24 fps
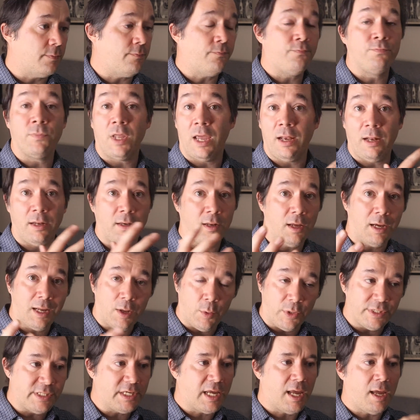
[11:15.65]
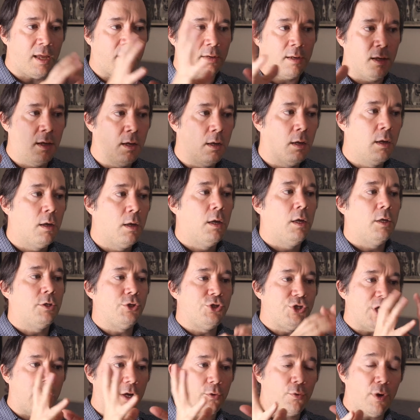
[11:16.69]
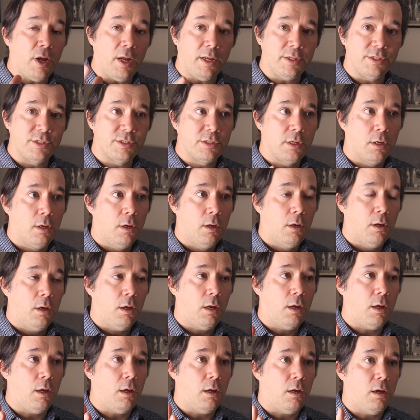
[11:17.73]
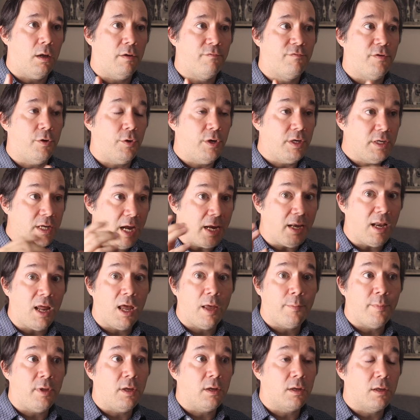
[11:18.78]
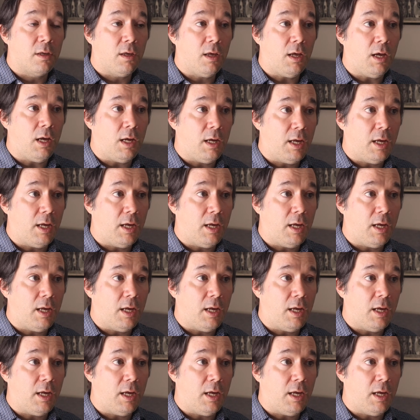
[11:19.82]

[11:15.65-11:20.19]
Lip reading: And it, once again, generates a very dynamic